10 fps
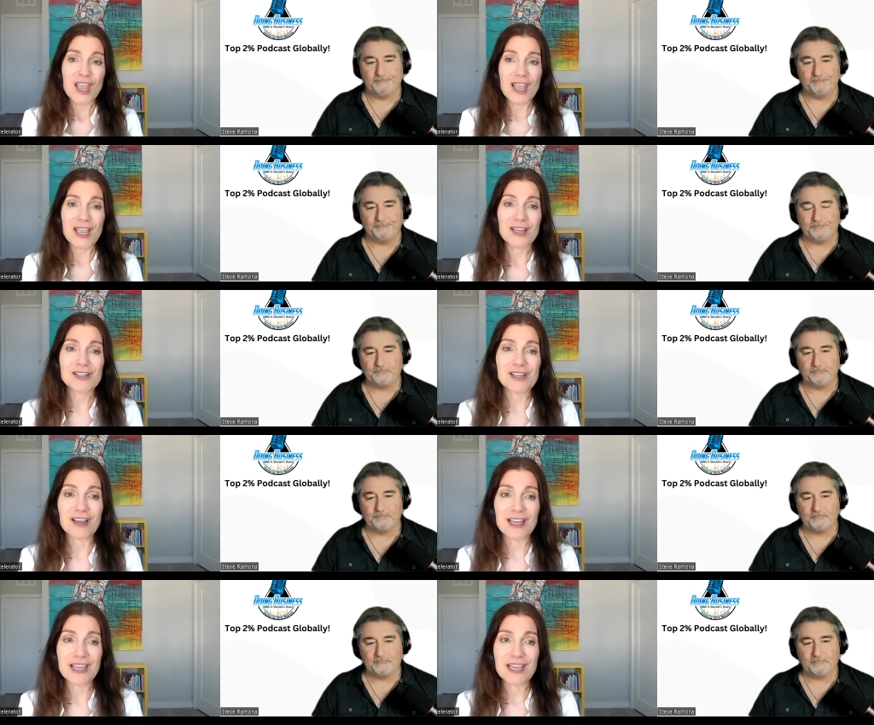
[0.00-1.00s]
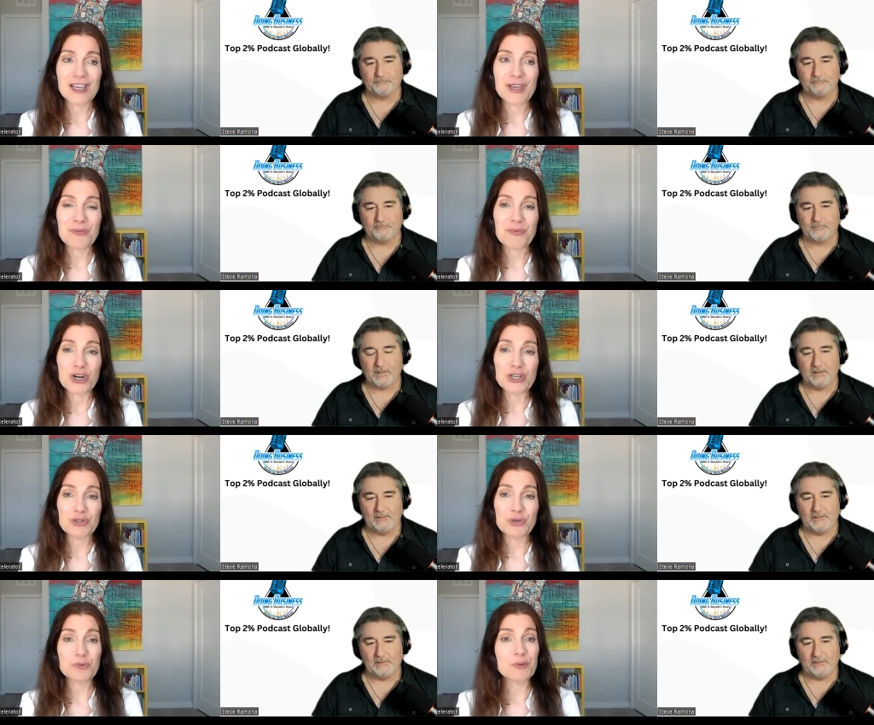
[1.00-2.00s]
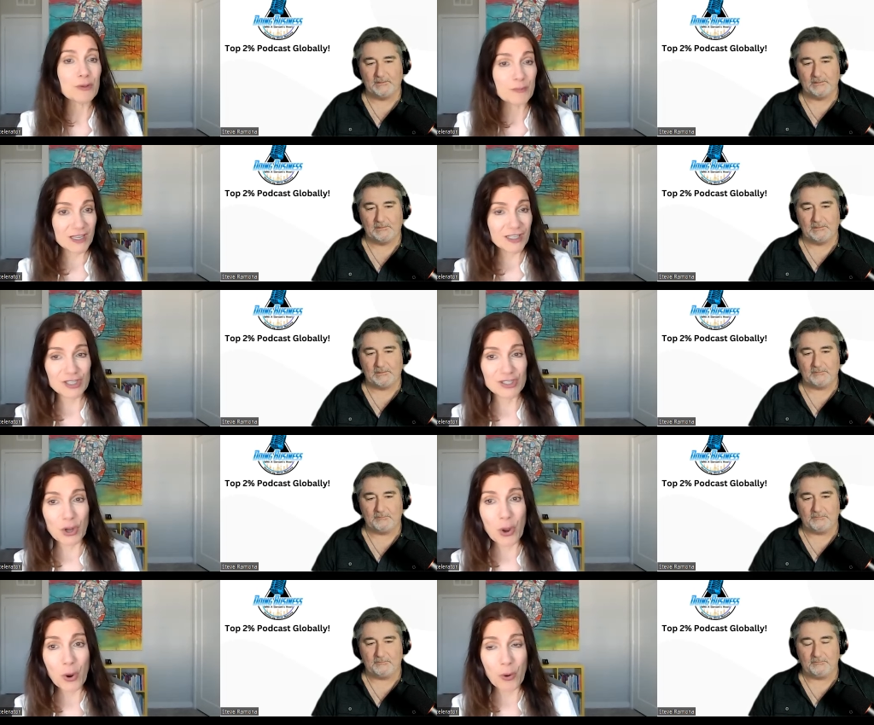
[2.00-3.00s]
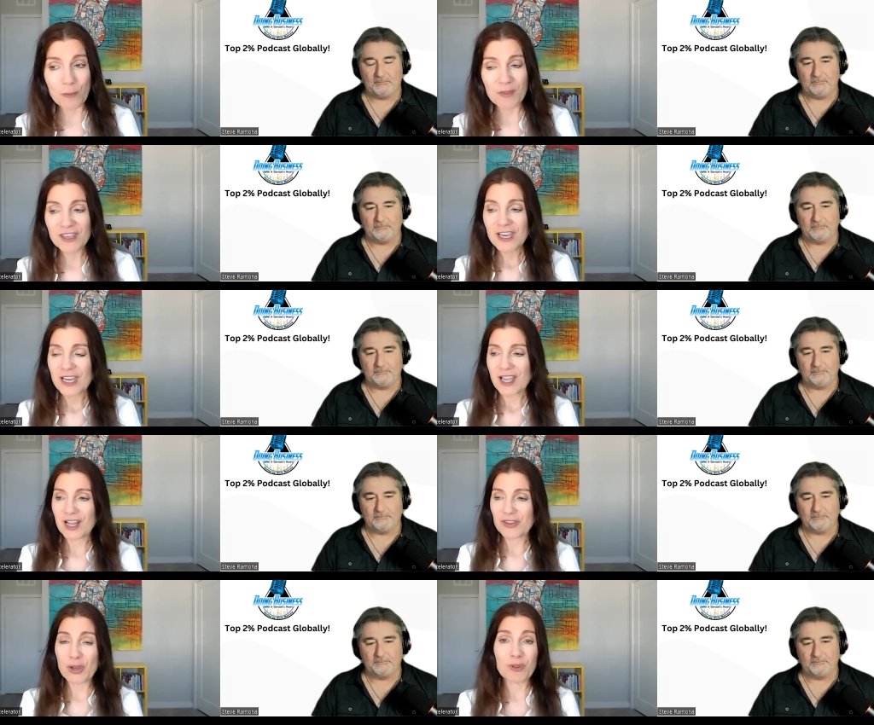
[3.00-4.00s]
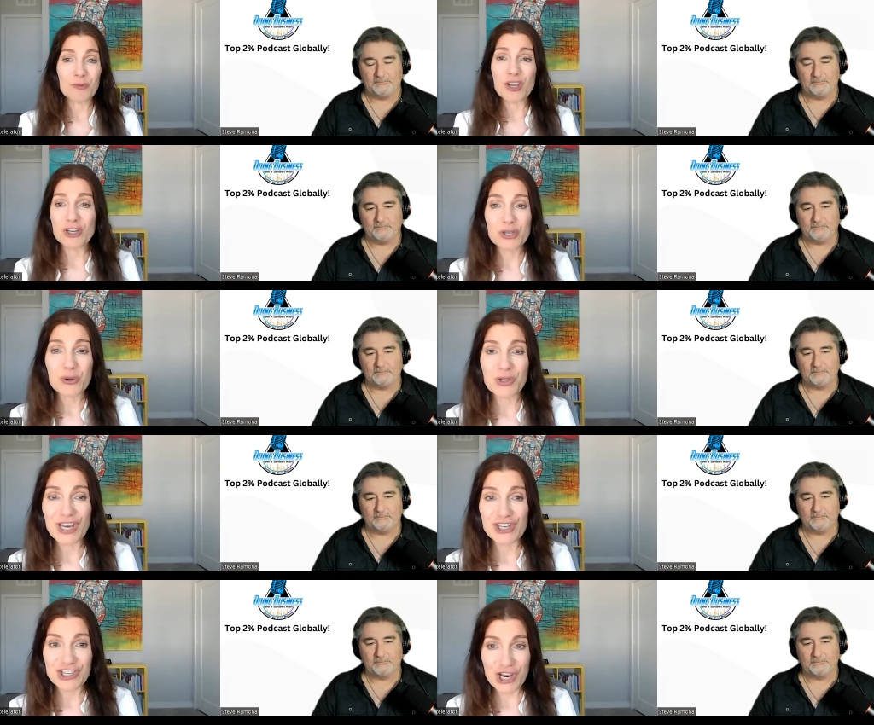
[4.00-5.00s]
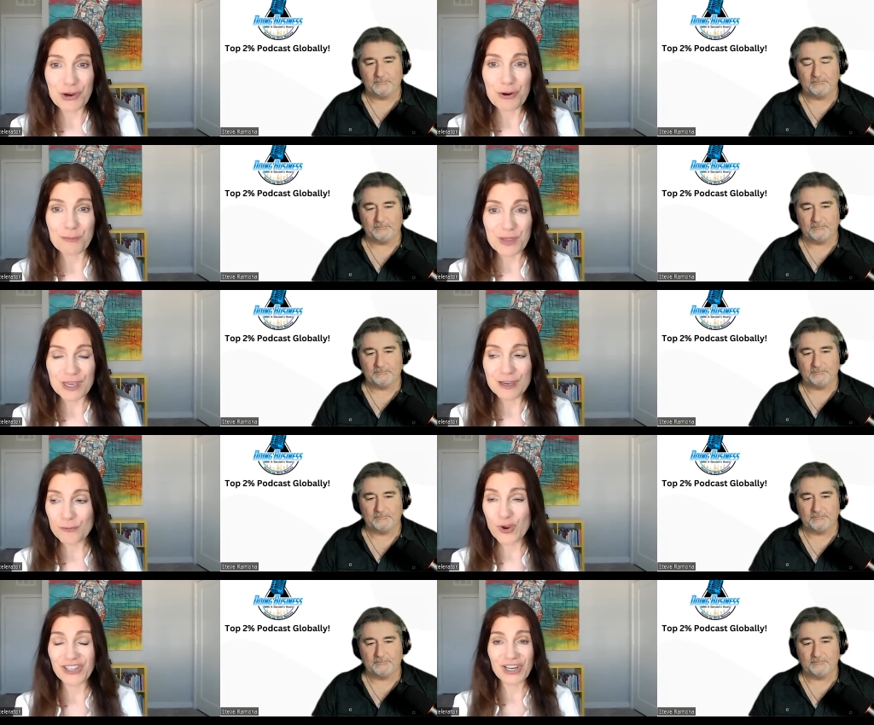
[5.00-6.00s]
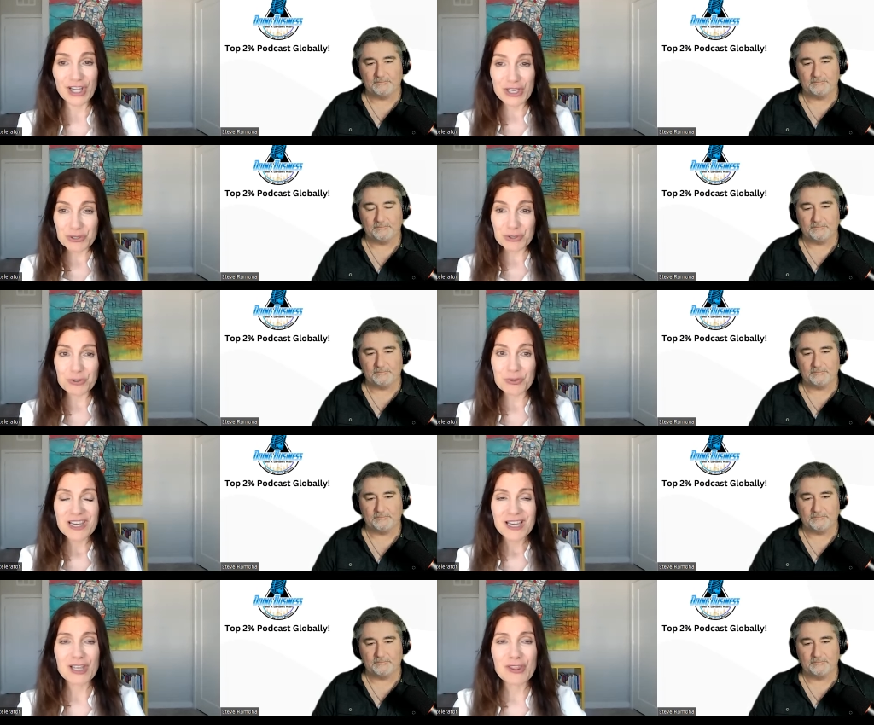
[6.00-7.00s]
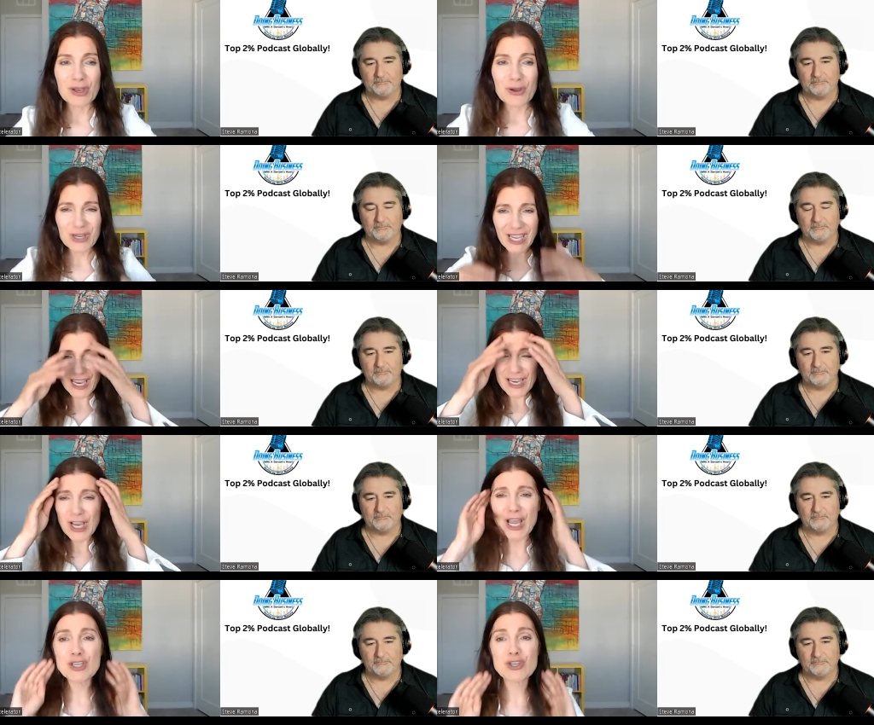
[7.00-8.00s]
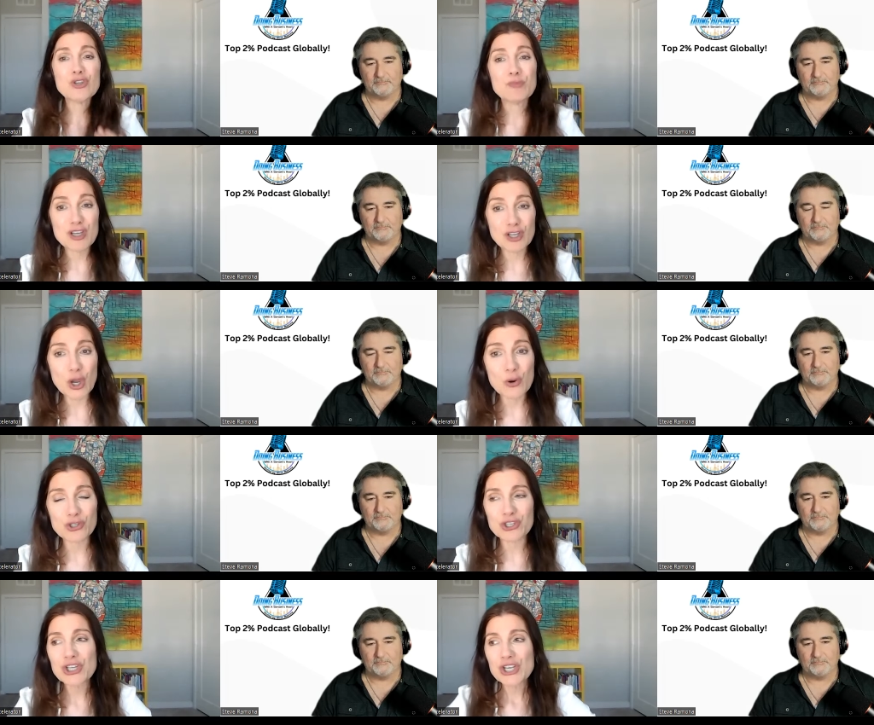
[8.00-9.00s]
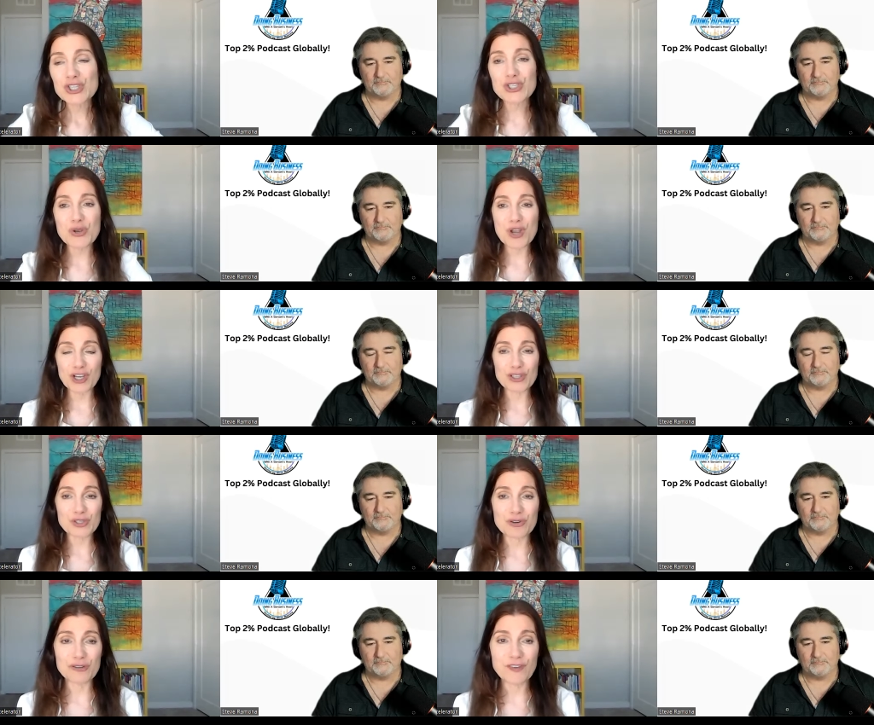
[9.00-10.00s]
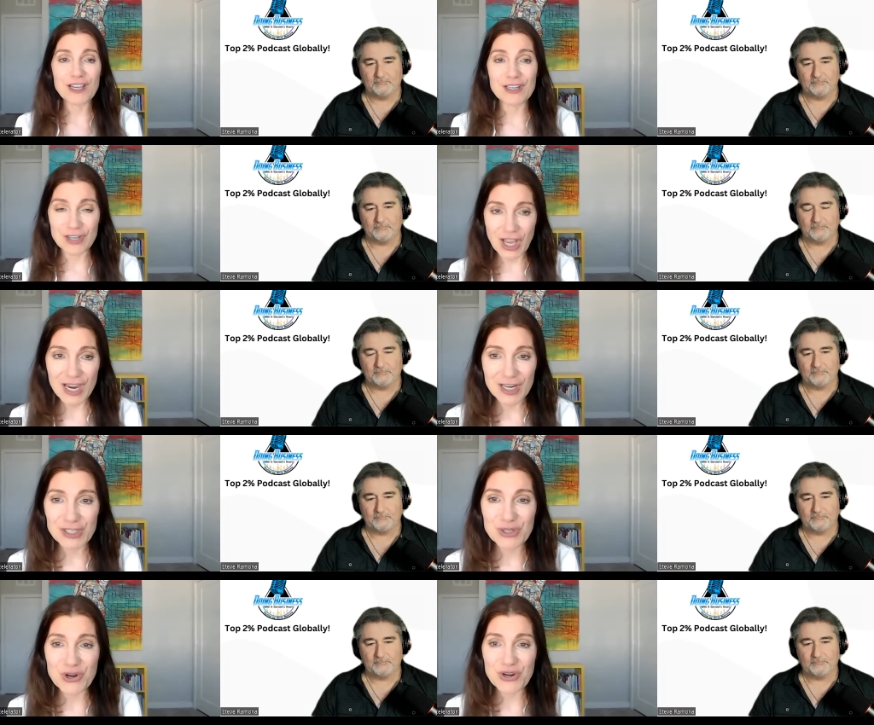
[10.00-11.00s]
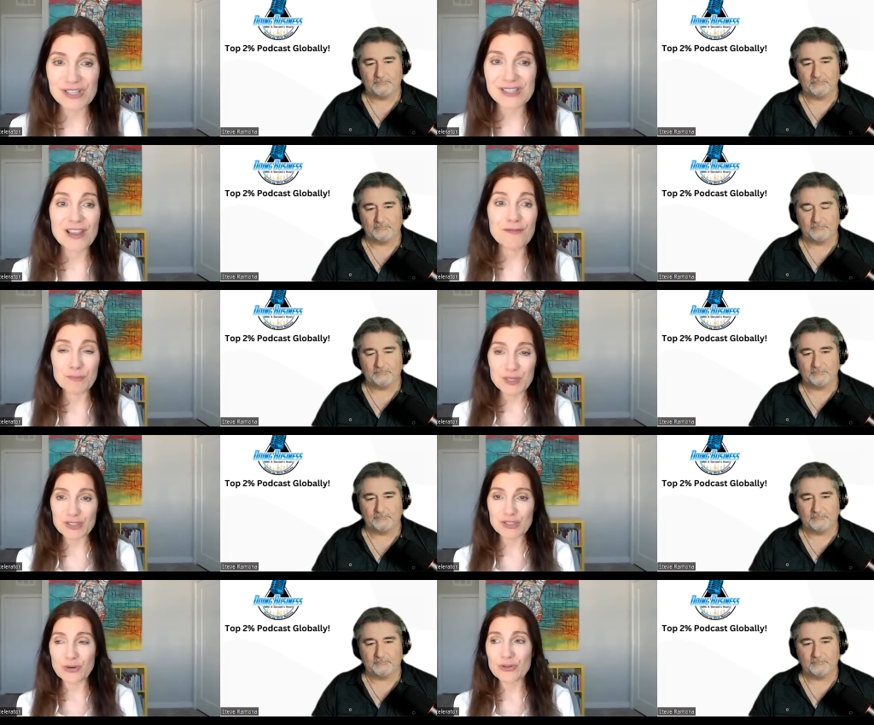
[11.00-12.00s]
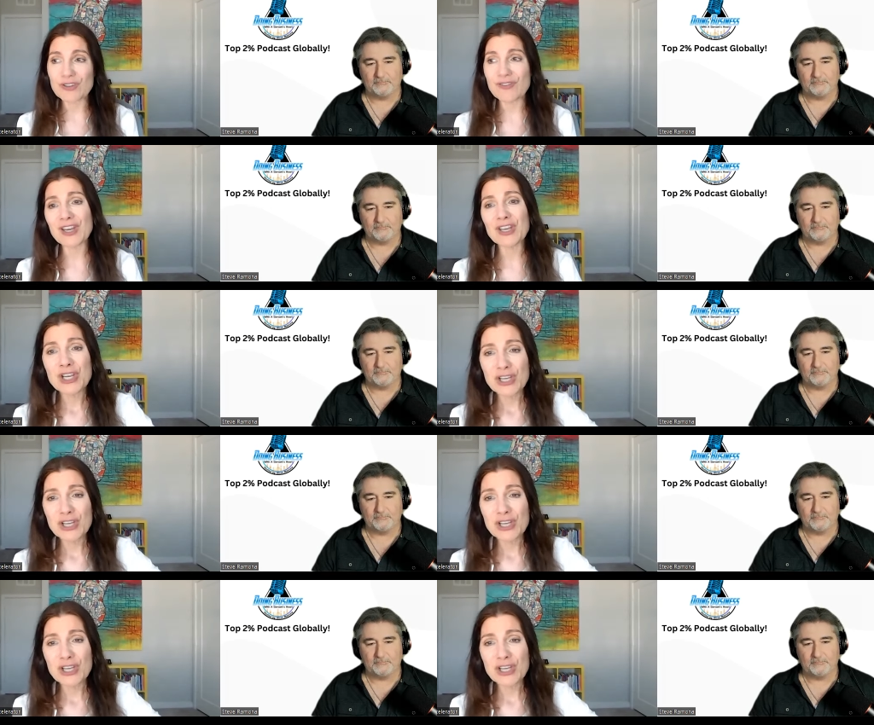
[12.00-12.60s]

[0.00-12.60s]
Speaker 1: And I wanted to be with my kids at home. And I thought, well, I'm not going to go get a JOB. What can I do? And I thought, okay, I could be a coach. So I got certified at night and I started as a life and business coach and then